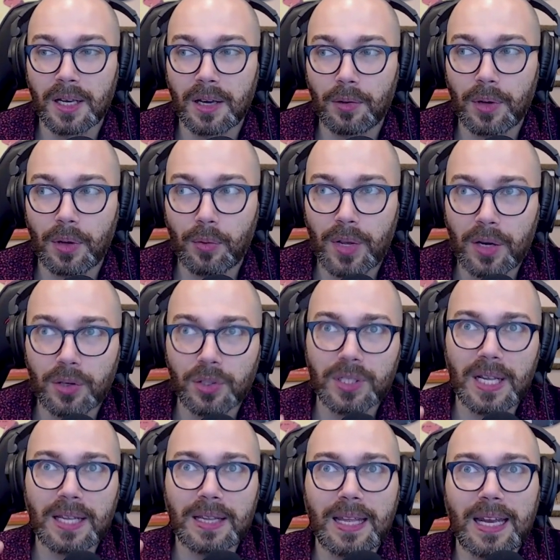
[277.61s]
We
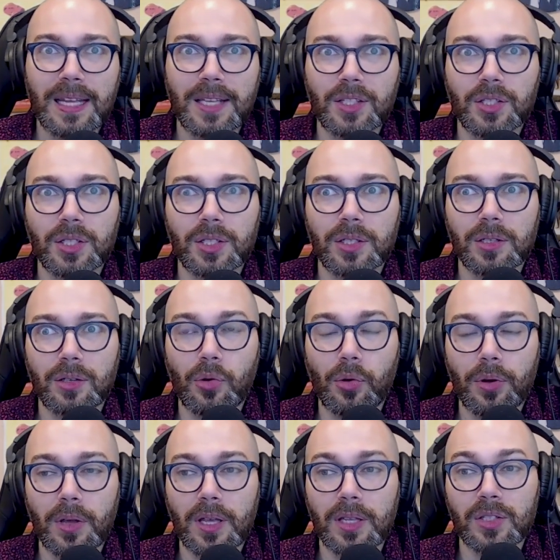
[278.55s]
understand that it's
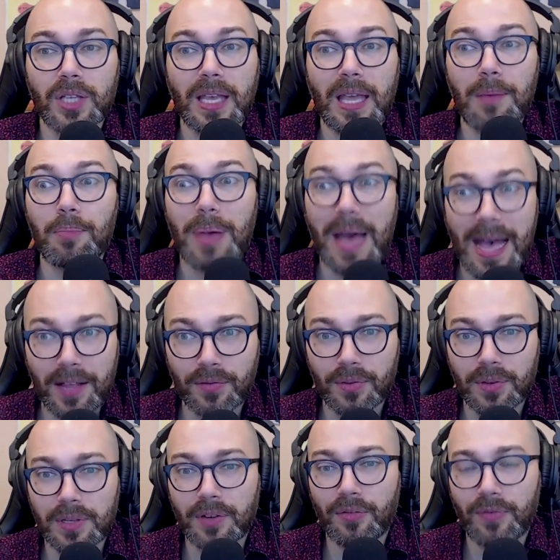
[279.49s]
like
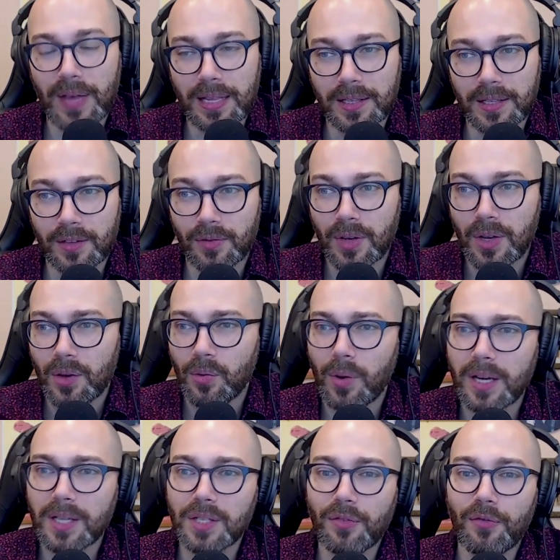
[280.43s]
impactful and effective.
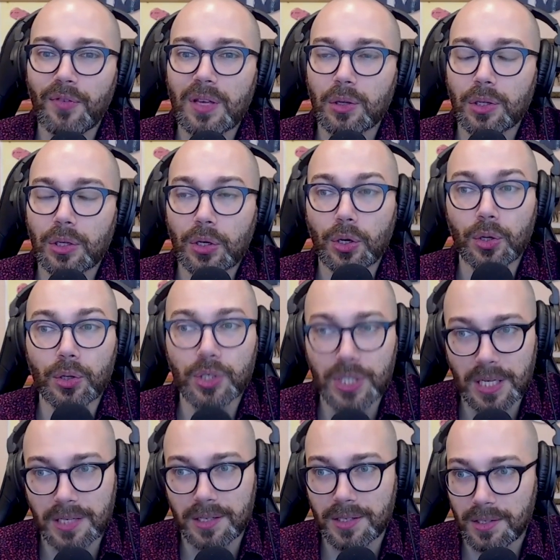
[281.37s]
Why does it feel
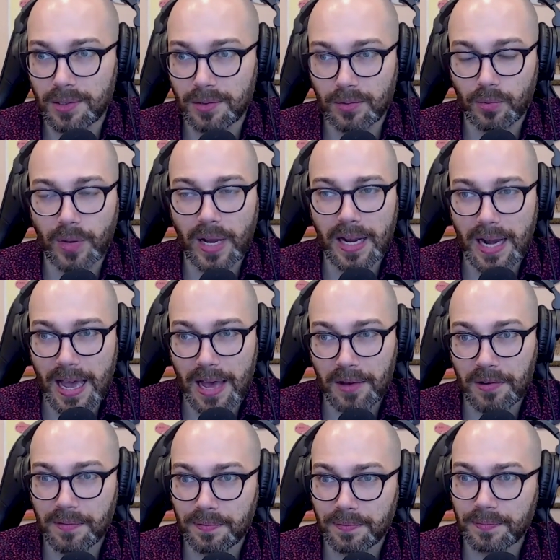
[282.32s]
urgent right
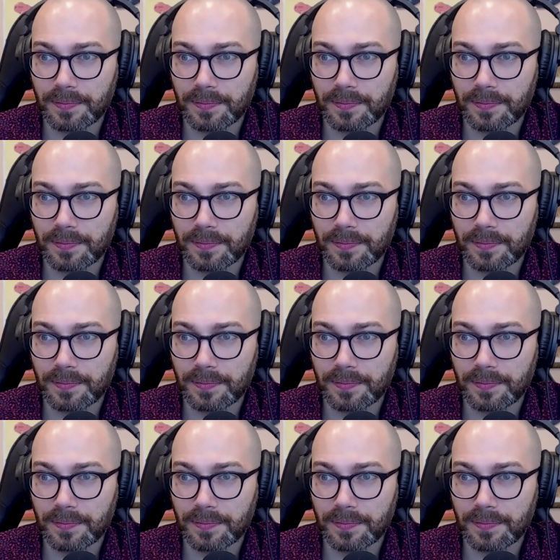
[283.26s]
now?